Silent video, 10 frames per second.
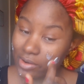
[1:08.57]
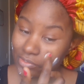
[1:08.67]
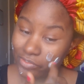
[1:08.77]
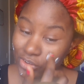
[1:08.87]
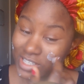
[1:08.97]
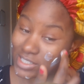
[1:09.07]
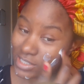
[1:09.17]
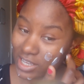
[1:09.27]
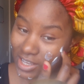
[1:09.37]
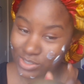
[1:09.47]
for this
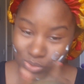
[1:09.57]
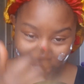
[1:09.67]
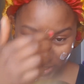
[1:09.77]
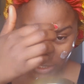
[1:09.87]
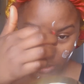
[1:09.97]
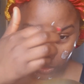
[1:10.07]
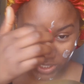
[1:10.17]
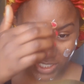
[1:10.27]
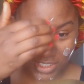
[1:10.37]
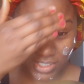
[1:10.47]
year,
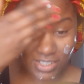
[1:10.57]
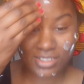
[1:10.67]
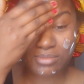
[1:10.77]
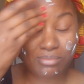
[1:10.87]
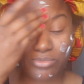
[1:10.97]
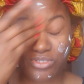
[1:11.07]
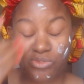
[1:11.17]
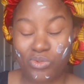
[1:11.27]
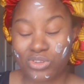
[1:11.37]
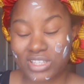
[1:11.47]
2020,
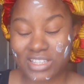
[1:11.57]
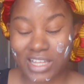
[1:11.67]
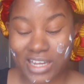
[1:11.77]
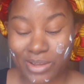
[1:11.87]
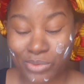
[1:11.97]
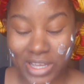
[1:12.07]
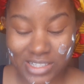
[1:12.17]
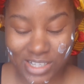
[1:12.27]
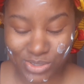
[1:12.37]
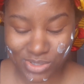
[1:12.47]
one thing that I
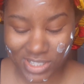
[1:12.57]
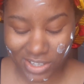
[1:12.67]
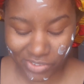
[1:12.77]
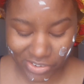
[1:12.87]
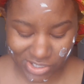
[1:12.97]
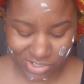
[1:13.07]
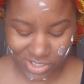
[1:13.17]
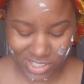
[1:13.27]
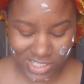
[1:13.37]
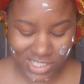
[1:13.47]
intend to take very
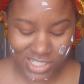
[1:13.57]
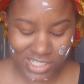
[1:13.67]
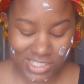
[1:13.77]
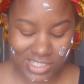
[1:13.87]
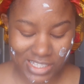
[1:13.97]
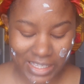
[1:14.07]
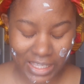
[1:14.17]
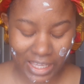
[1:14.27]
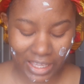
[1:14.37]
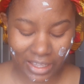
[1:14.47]
seriously is
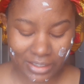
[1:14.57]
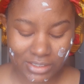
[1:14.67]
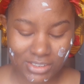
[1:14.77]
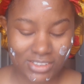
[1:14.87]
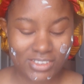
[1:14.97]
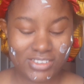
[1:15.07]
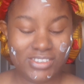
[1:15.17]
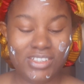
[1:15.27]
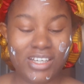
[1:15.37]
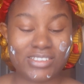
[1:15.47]
skincare.
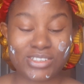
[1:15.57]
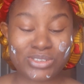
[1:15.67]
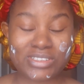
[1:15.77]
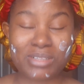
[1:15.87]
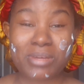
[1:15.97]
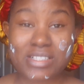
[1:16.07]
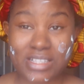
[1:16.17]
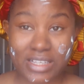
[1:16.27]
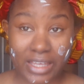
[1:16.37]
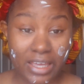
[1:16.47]
I intend to take my
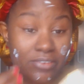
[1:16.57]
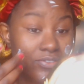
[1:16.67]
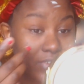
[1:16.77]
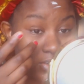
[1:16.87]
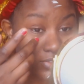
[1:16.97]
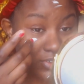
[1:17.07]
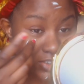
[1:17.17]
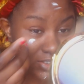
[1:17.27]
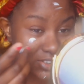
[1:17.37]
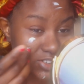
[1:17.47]
skincare very,
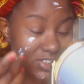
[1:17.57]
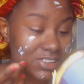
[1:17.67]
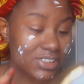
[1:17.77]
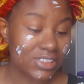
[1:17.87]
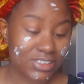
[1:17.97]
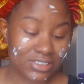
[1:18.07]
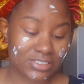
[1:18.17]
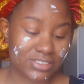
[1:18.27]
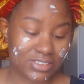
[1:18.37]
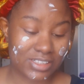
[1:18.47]
very seriously.
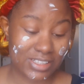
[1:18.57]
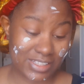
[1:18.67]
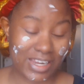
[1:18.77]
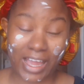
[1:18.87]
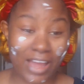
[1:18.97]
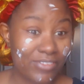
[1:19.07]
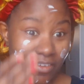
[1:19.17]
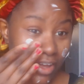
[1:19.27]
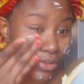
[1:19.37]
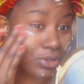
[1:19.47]
Like I've
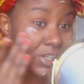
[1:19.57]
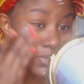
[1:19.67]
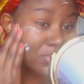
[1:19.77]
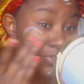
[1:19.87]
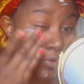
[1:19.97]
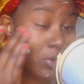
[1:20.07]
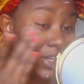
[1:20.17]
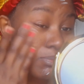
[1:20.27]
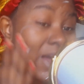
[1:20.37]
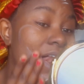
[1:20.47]
never done it before
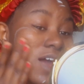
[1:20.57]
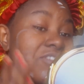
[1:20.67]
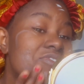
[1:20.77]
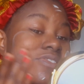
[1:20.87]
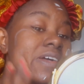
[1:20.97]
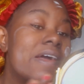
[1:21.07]
in my life.